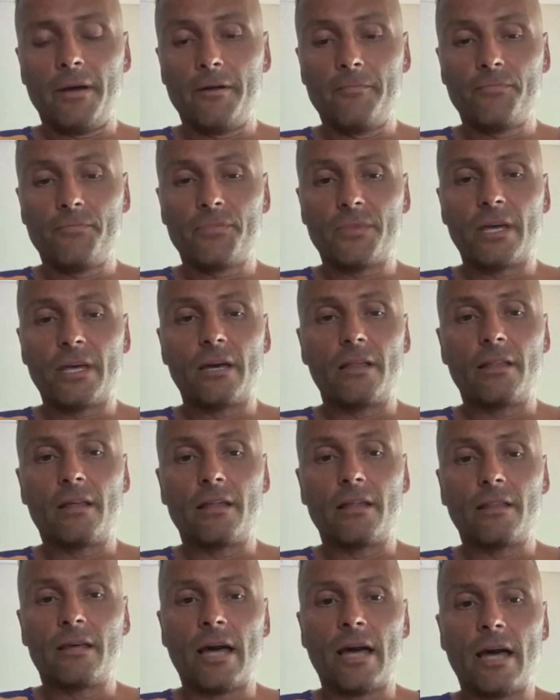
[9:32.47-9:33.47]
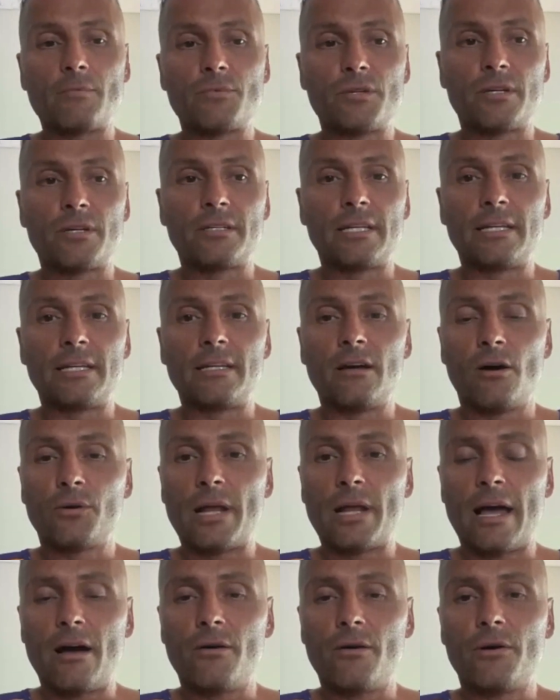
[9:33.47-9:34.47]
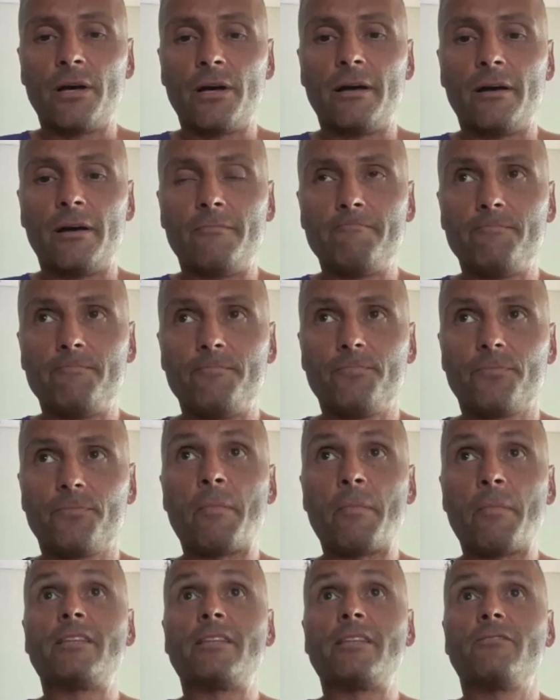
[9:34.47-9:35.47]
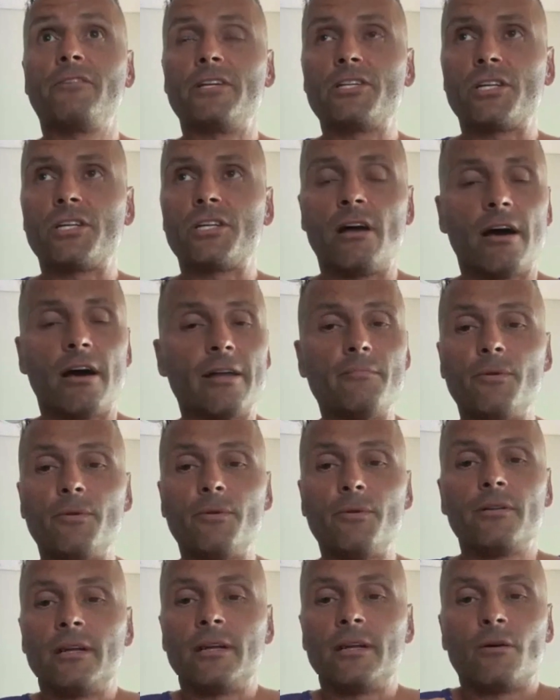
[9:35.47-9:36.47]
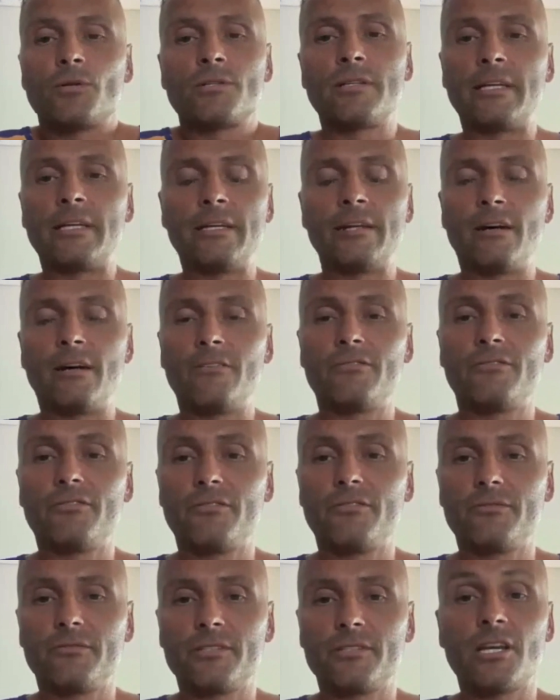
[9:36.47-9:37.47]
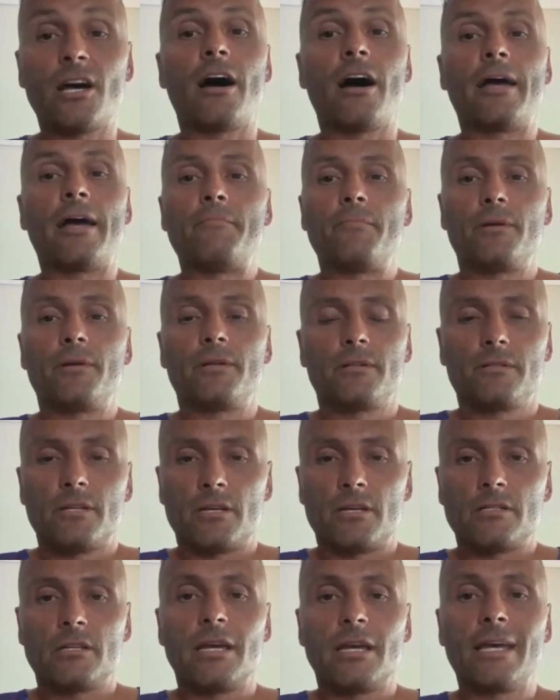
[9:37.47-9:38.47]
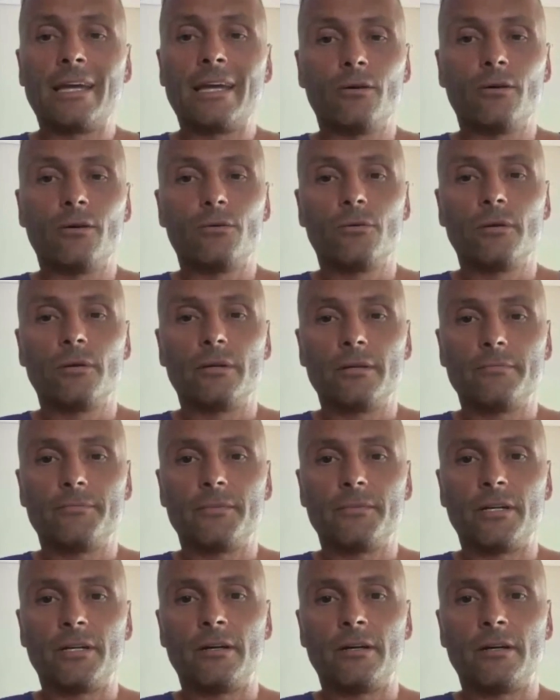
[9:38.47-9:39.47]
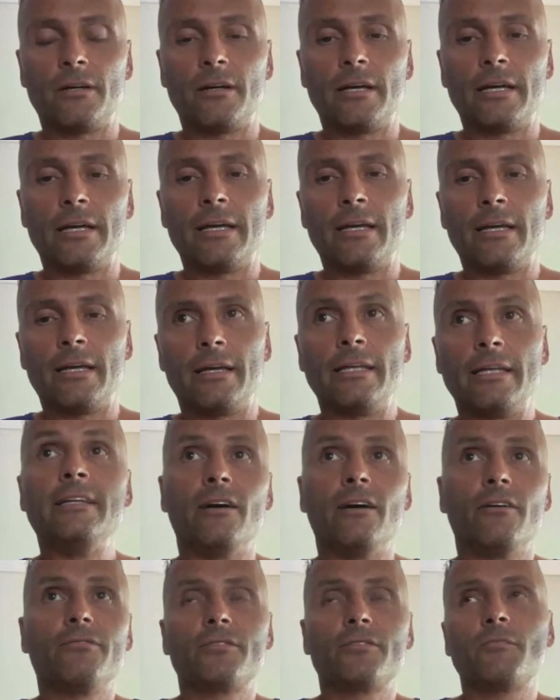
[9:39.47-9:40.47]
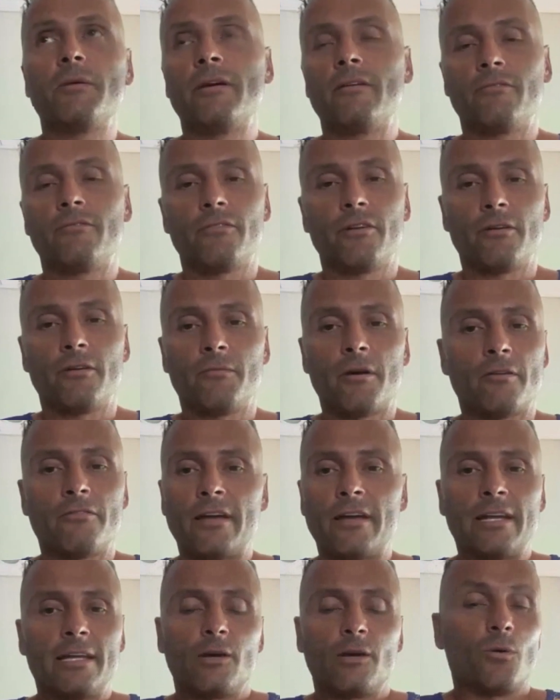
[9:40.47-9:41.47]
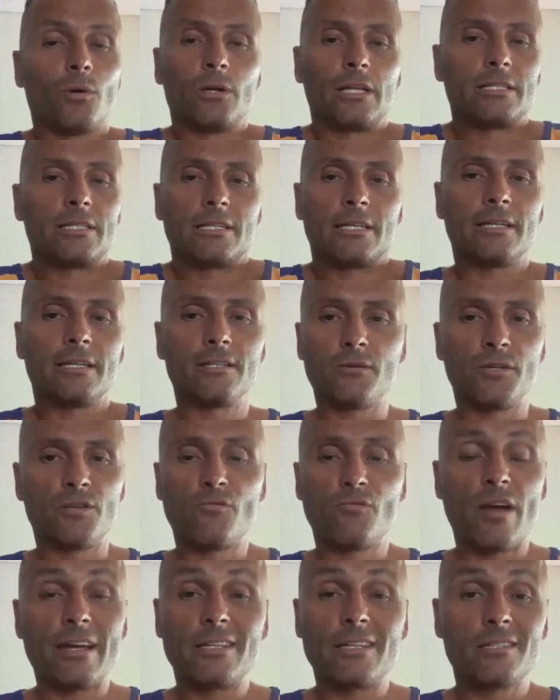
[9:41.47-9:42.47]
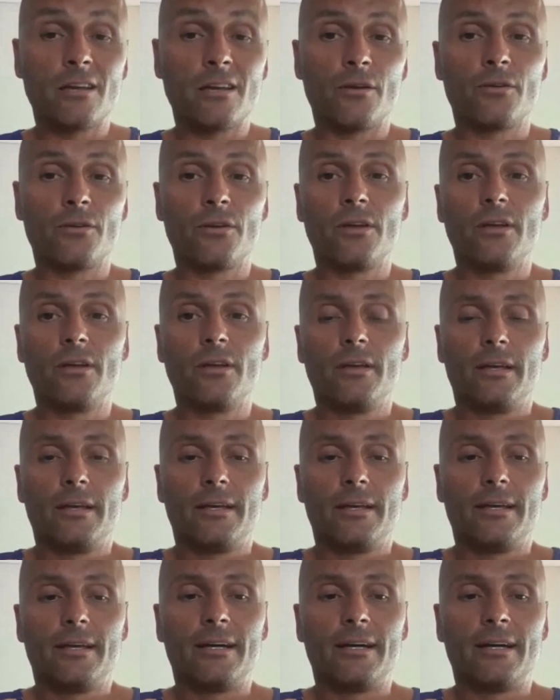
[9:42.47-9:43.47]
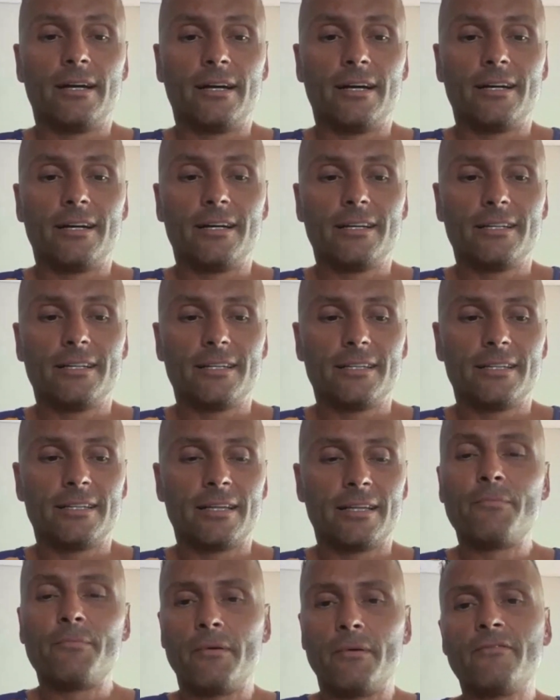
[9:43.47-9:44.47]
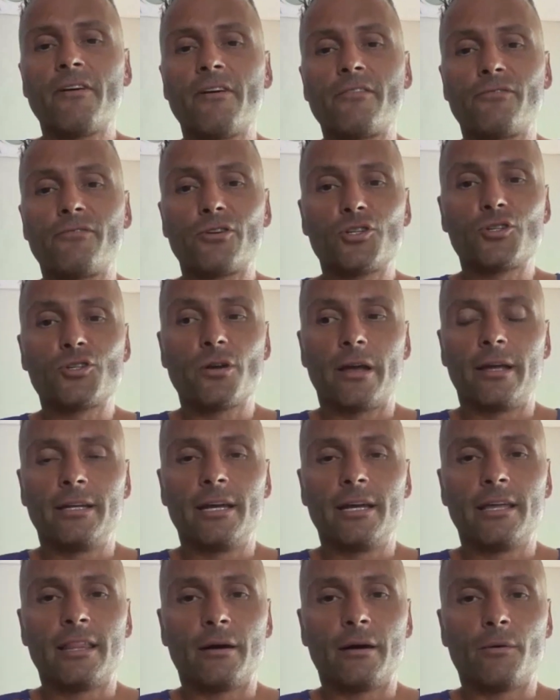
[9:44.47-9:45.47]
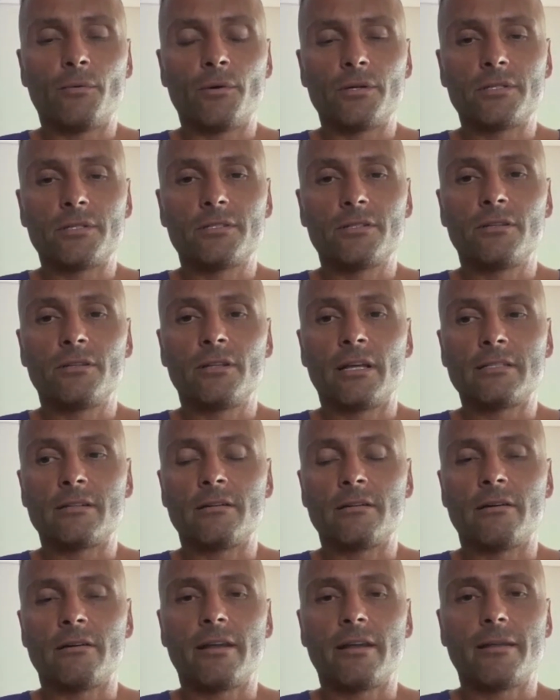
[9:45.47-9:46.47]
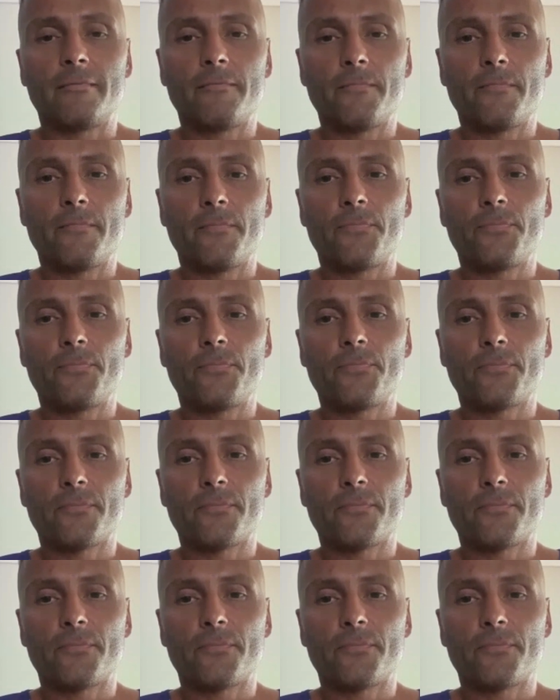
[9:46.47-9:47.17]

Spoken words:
the hamstring didn't hold out. Made the finishing line, but you know, it wasn't enough time to heal enough to be of any quality during the race. So a very frustrating year that one was, 2009.